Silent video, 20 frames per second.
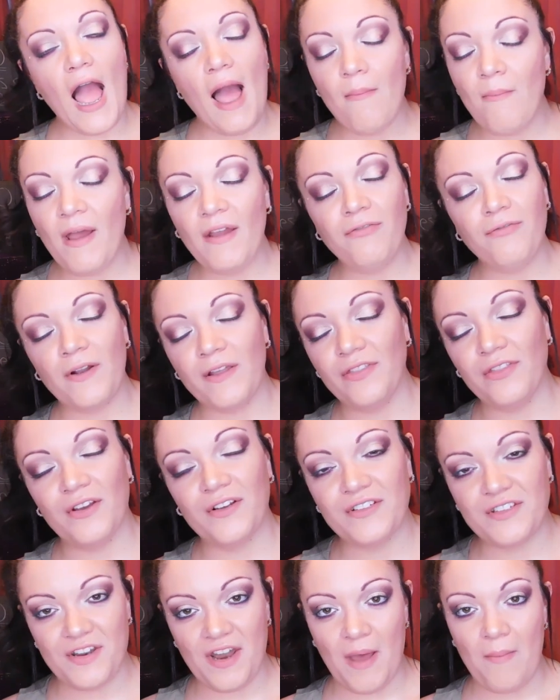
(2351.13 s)
My friend
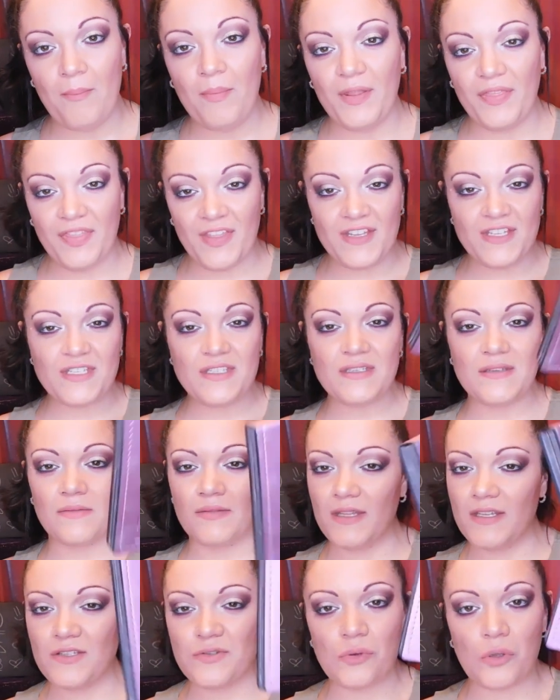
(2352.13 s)
looked it up, but this
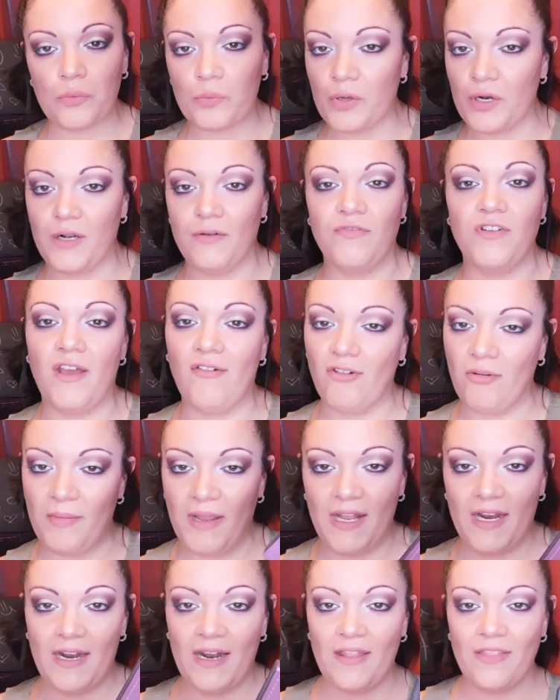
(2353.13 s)
one would have never
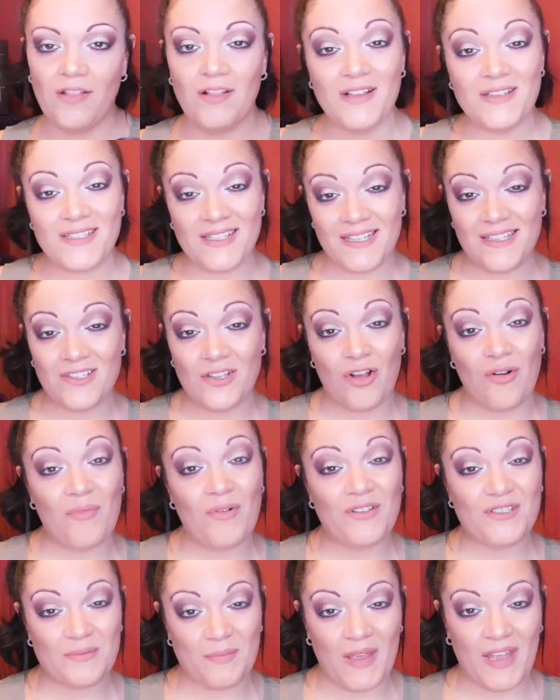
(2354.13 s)
made it on the list. This
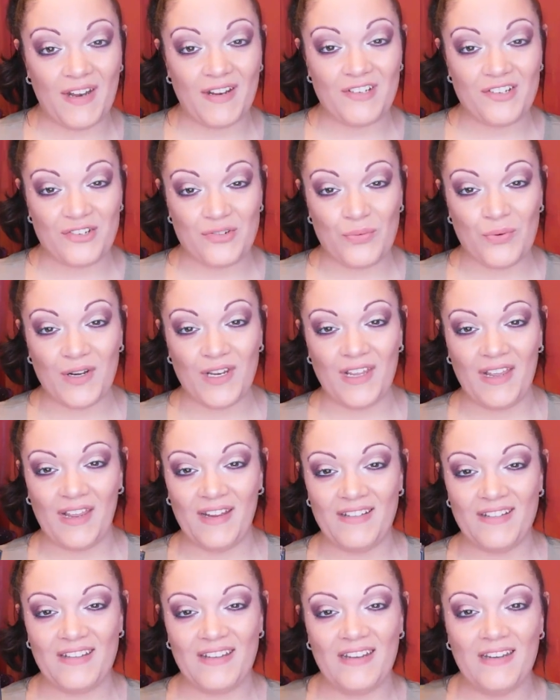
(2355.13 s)
almost made it to
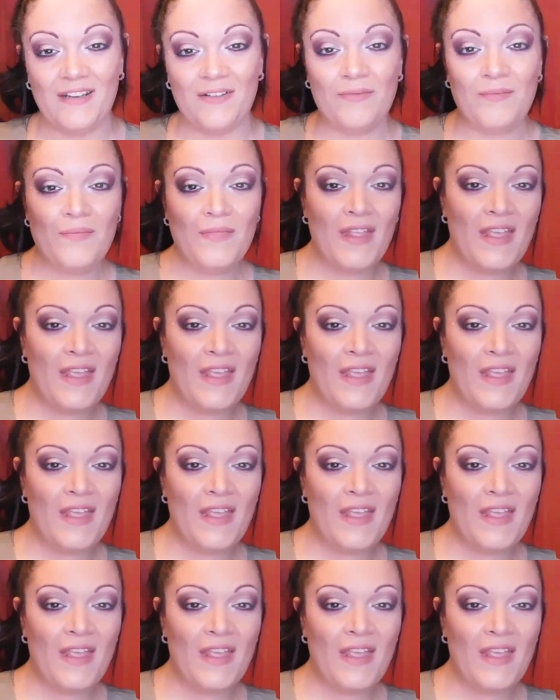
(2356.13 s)
2018.